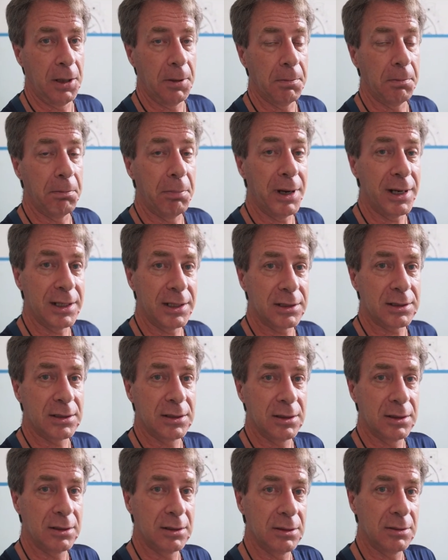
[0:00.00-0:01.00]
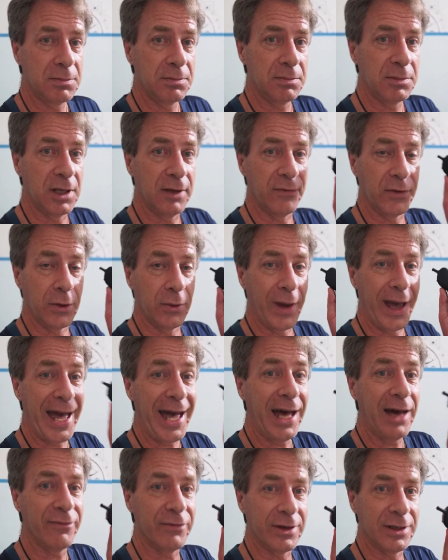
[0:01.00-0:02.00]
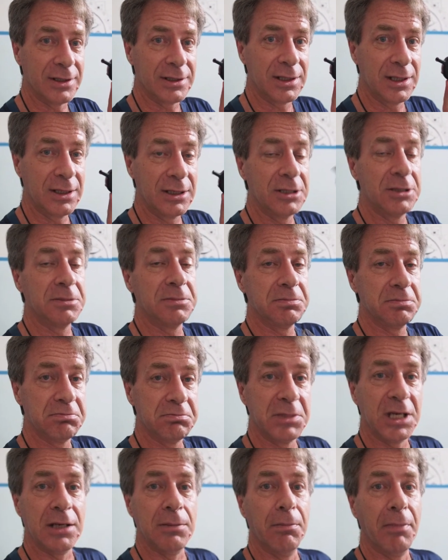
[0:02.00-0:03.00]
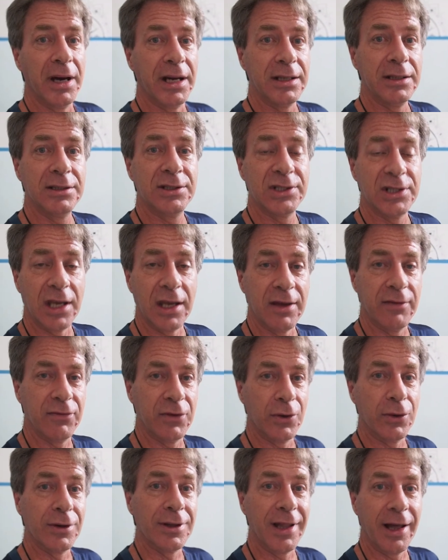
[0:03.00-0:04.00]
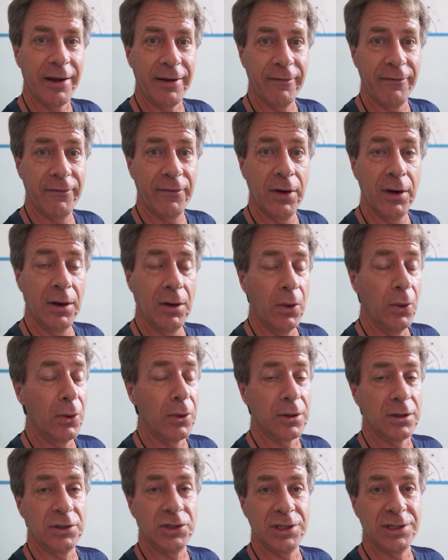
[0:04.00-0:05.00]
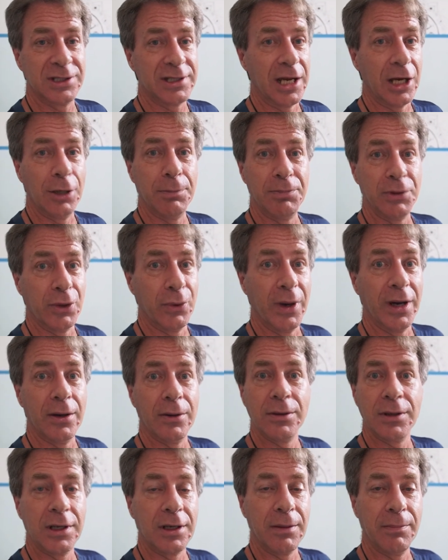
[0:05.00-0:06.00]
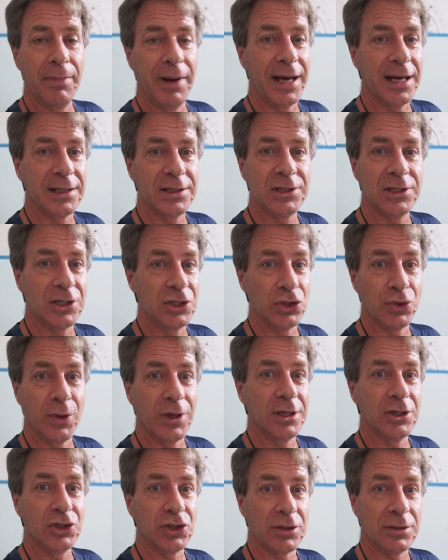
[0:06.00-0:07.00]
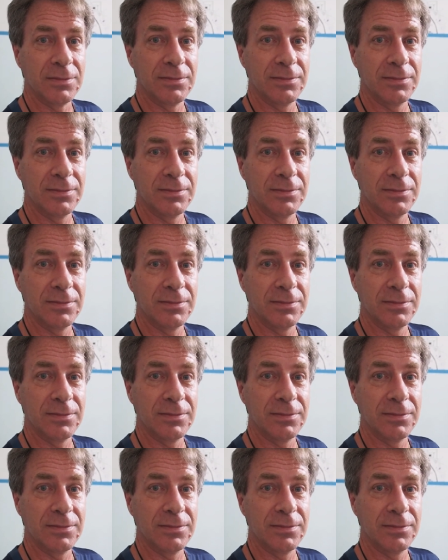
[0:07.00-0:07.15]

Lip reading: But if you have it, it might save your life or just help you out in a bad situation.